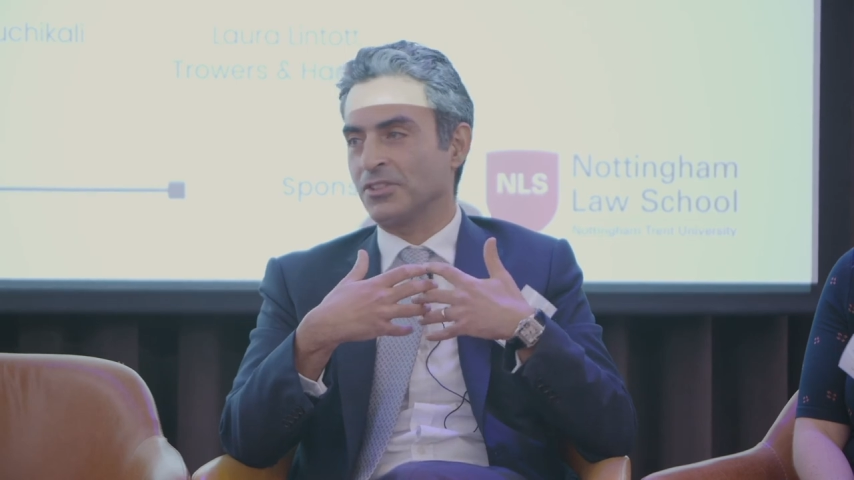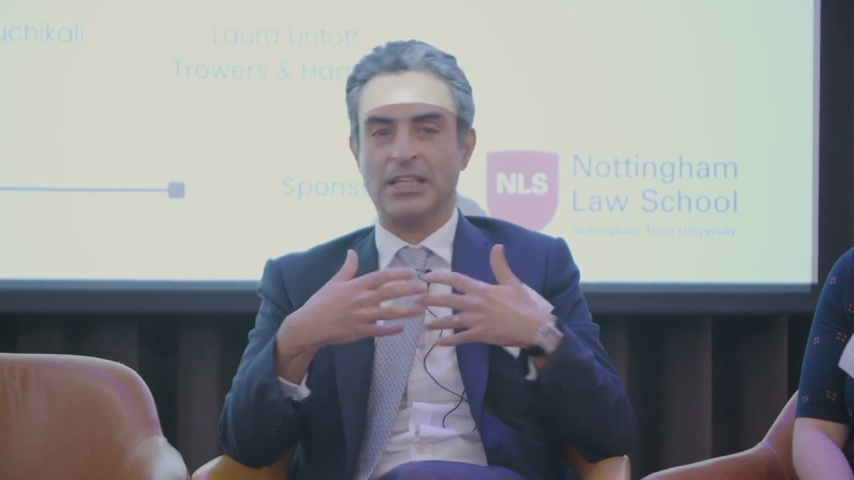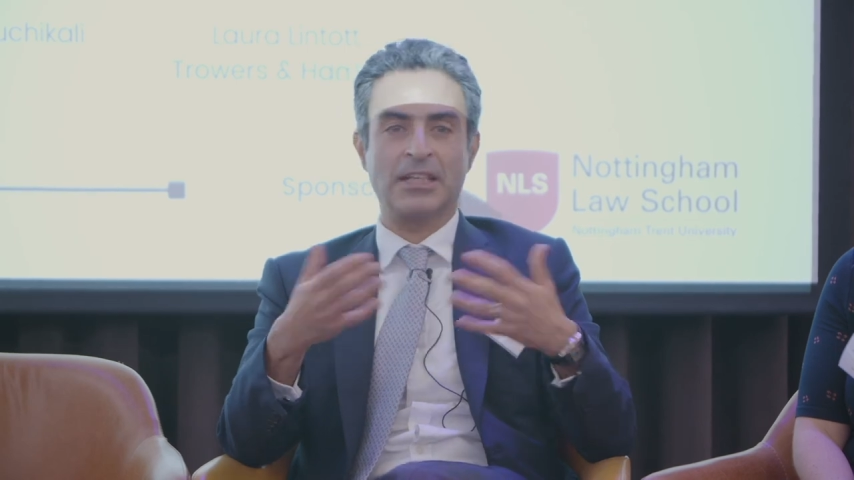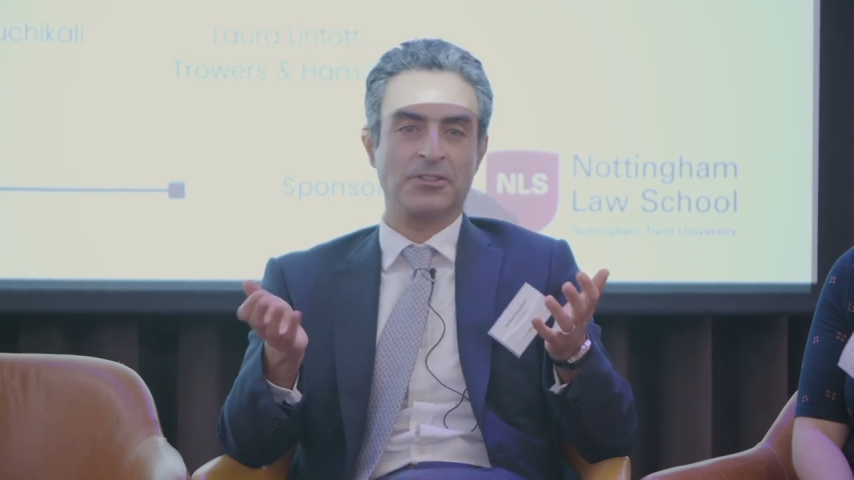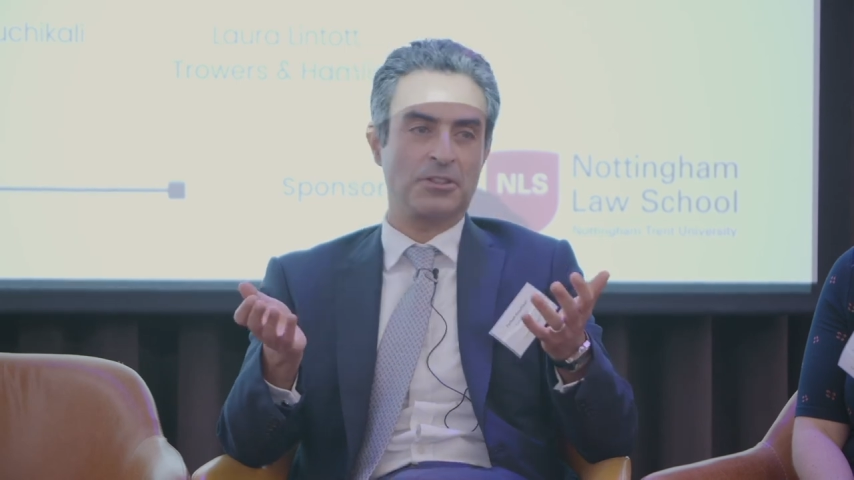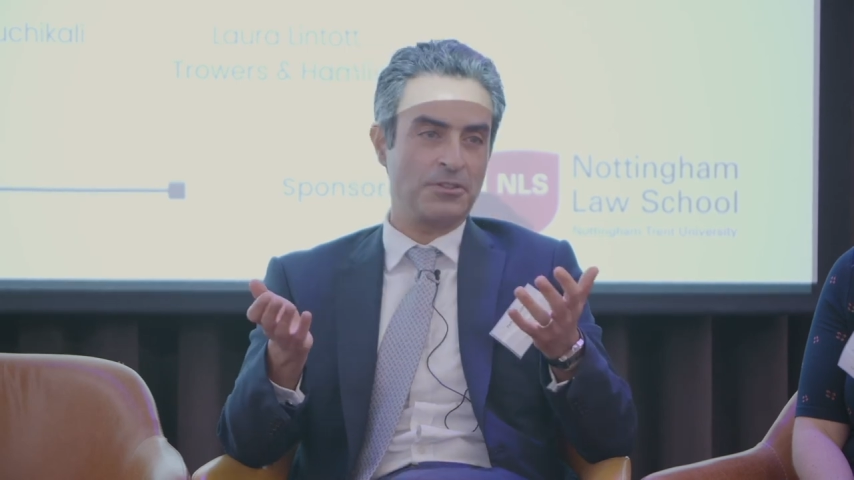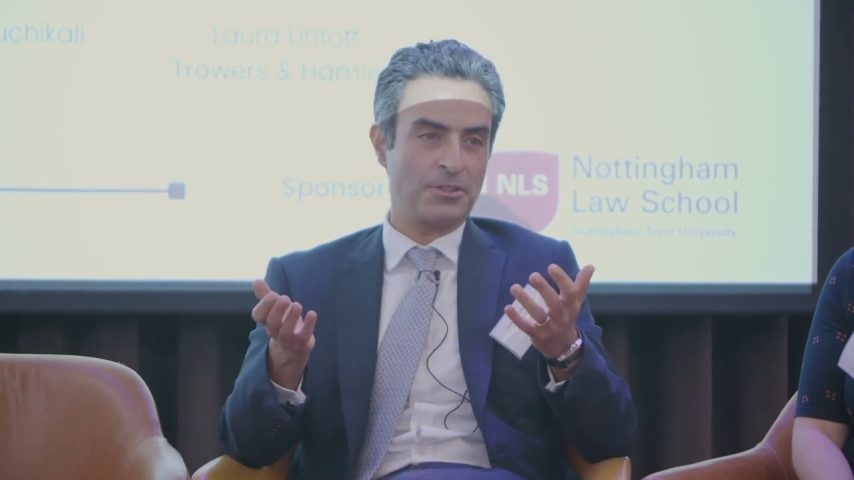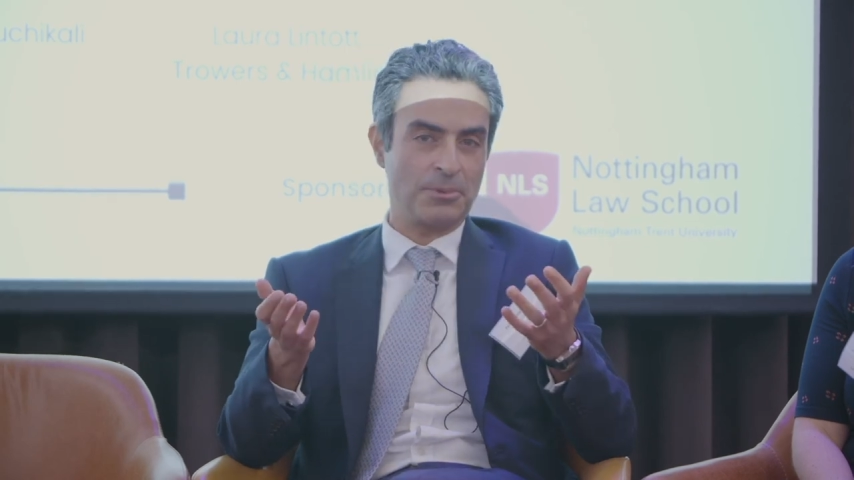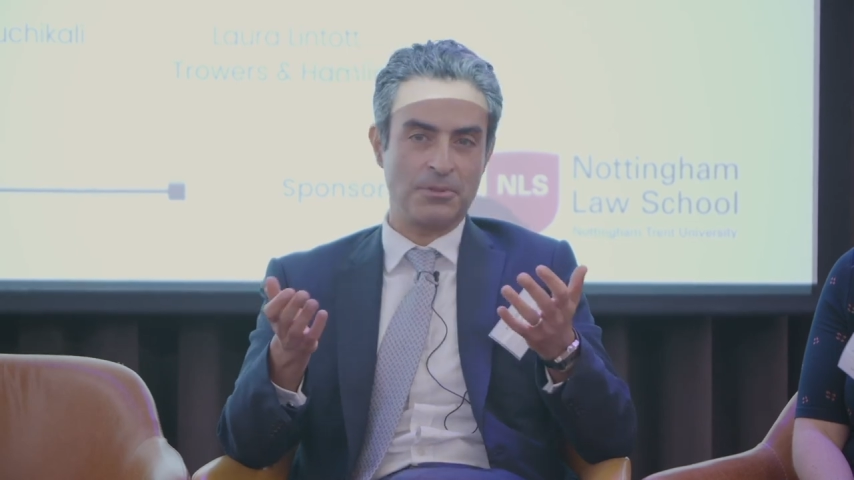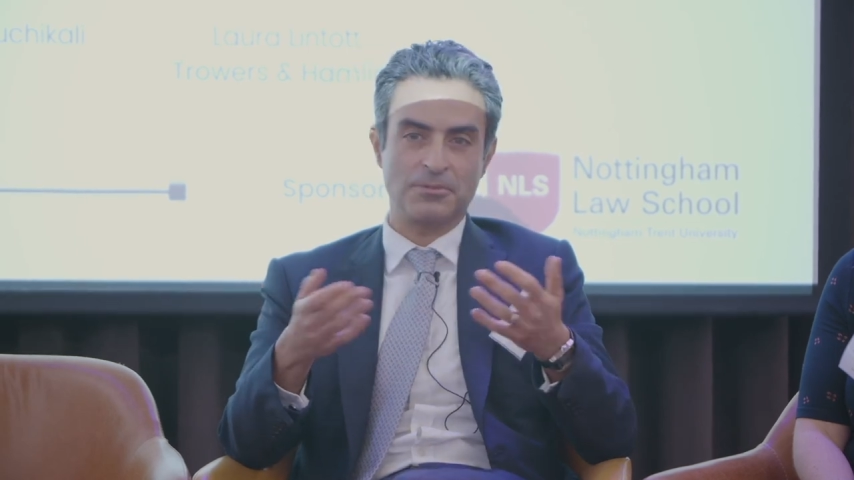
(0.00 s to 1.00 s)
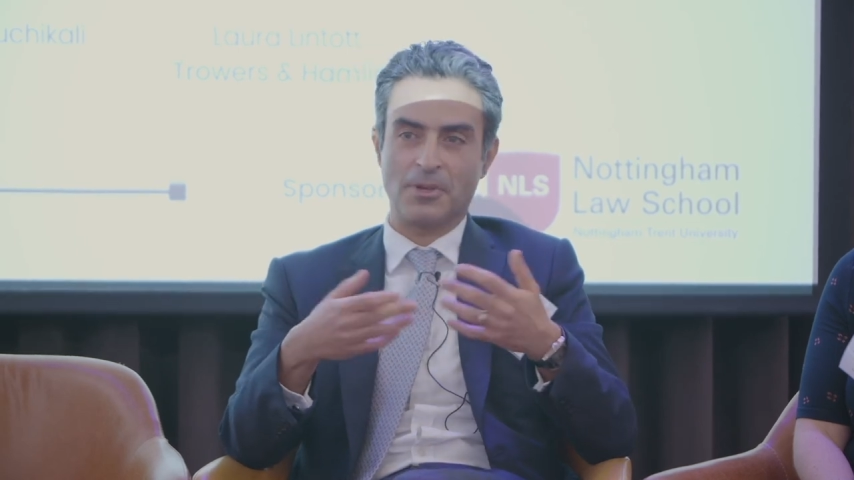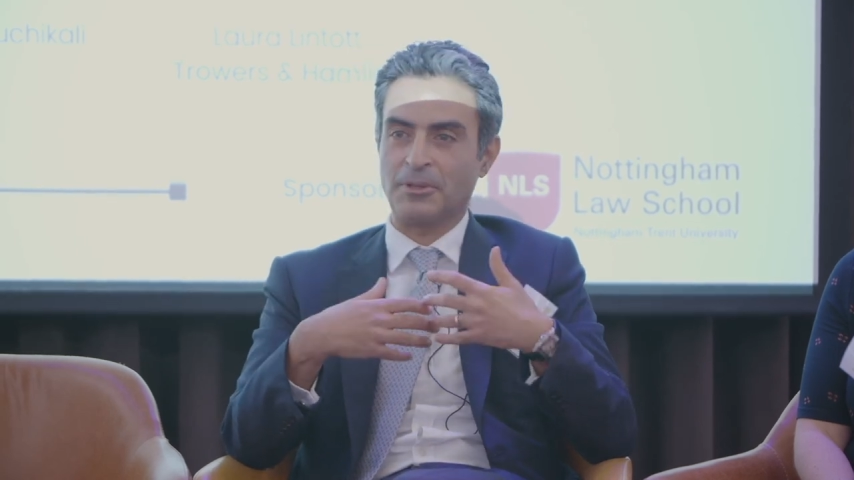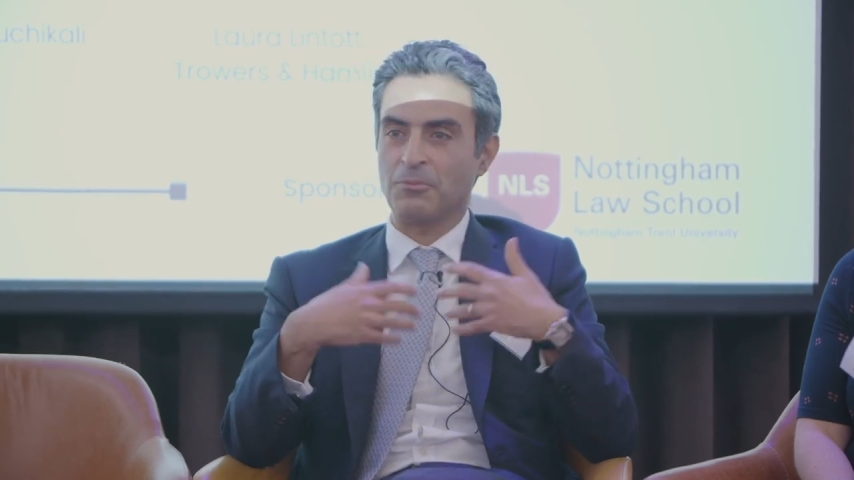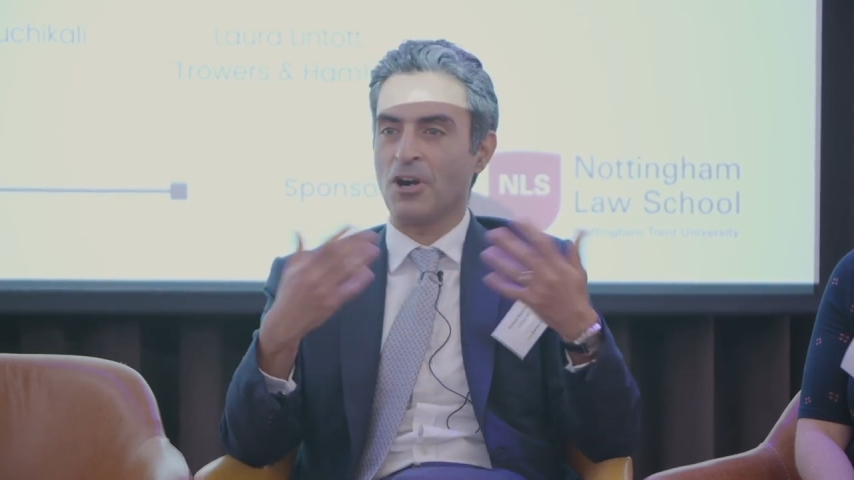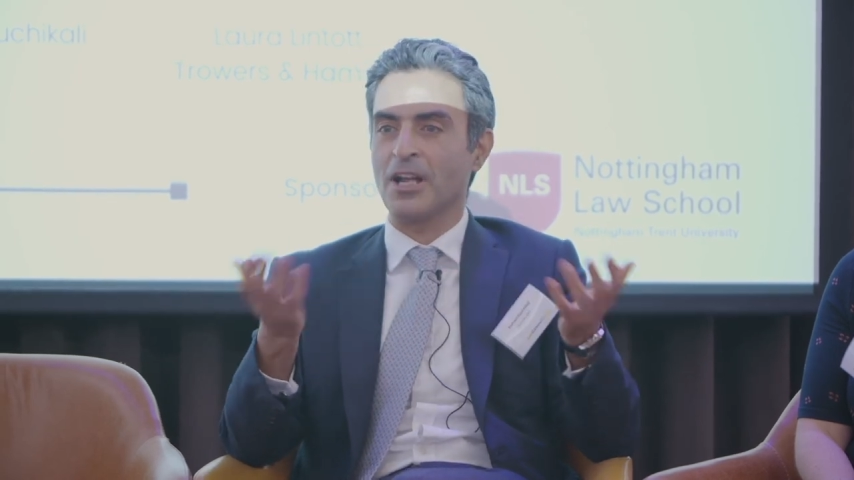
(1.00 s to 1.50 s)
inexcusable. I mean,
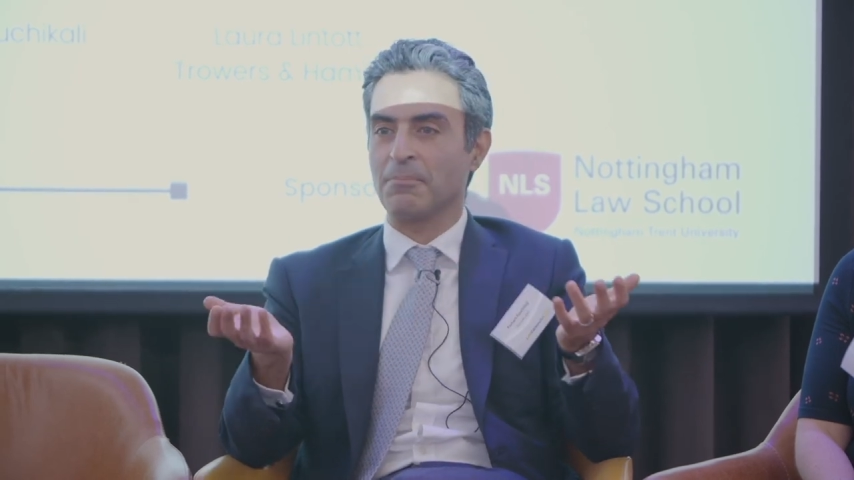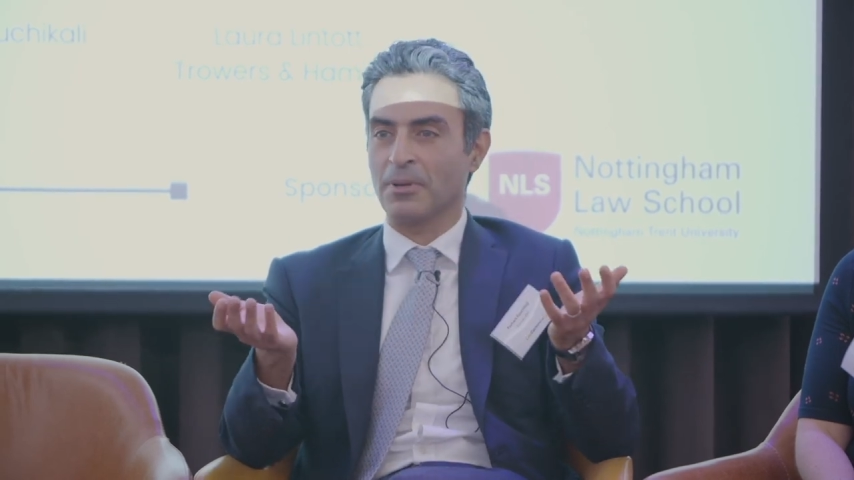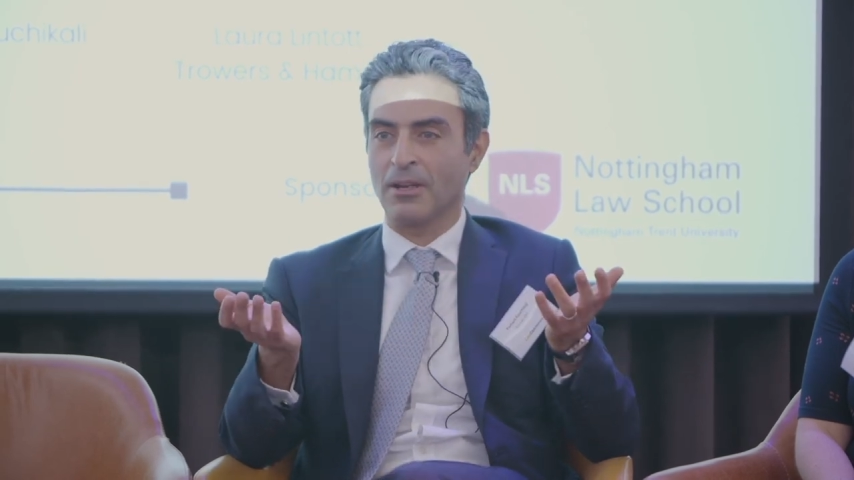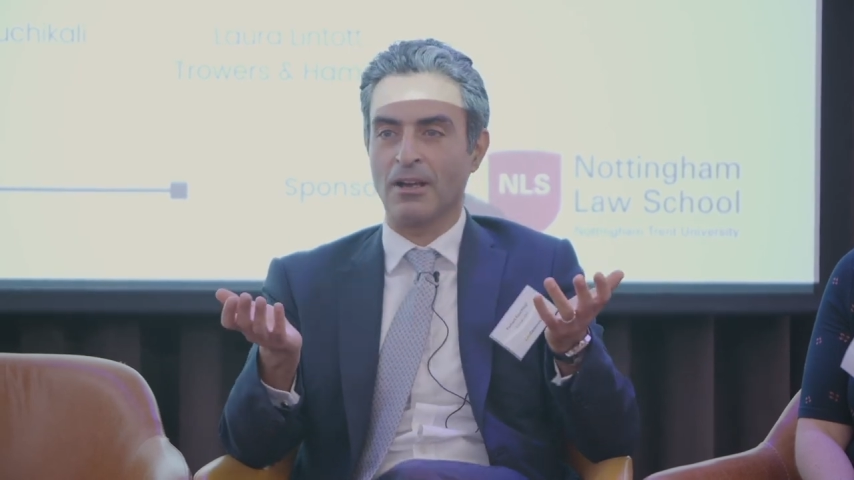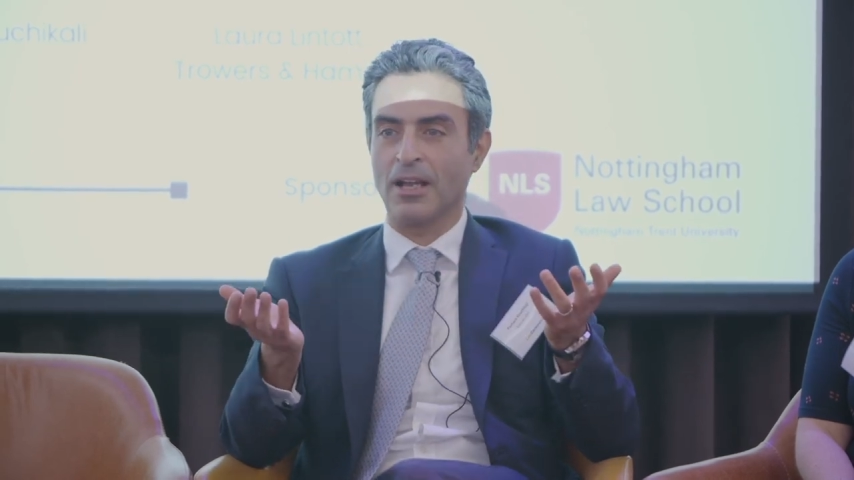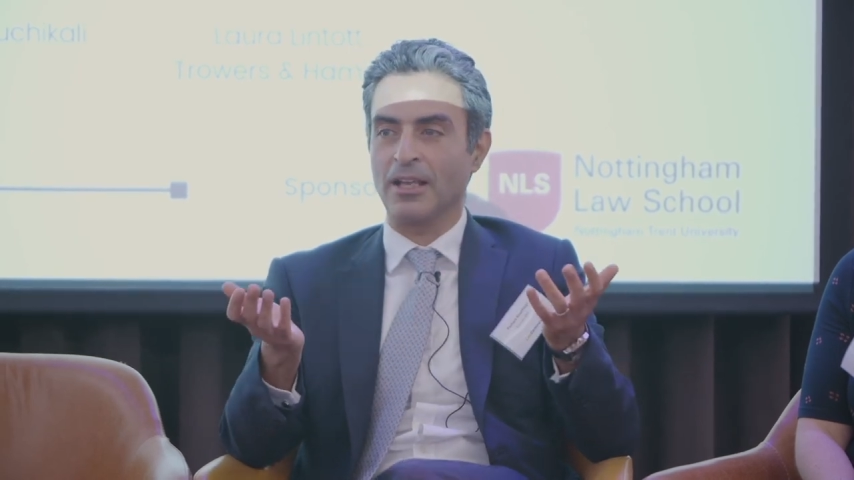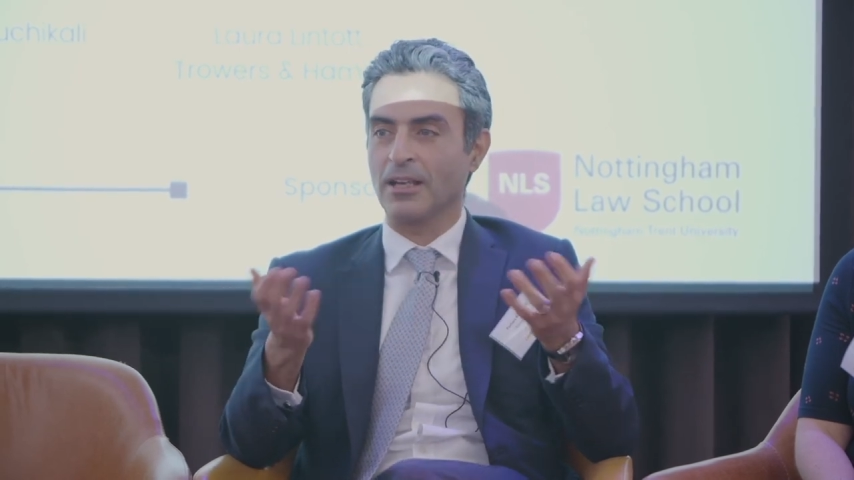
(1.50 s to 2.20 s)
why apply?